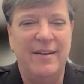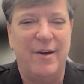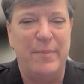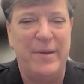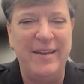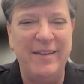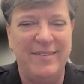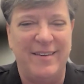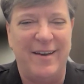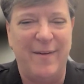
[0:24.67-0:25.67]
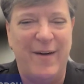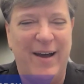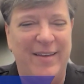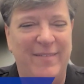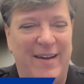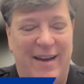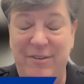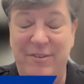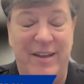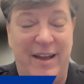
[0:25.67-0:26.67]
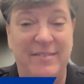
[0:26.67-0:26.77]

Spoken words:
company. So obviously,